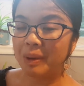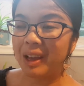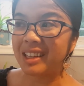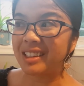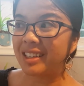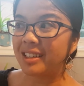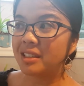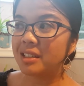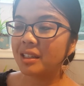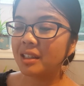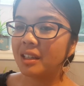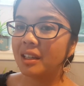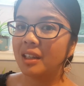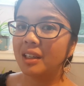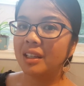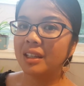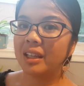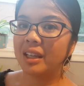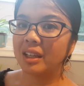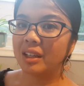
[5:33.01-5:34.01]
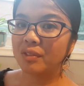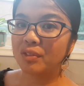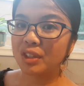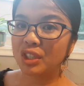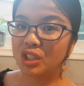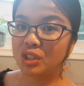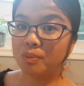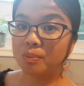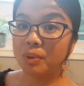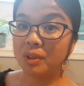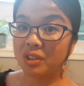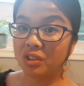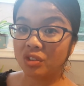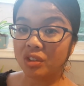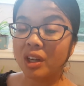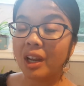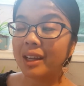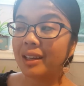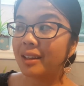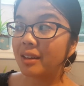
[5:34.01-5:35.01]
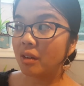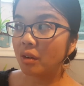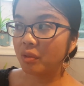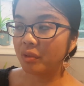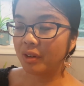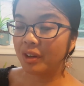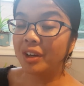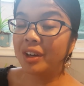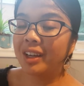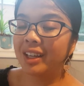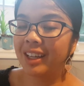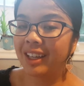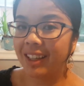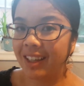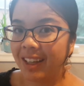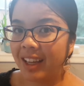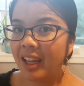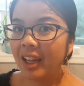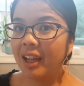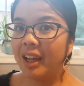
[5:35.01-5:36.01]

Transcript: But I tend to, like for poultry, I tend to overcook it.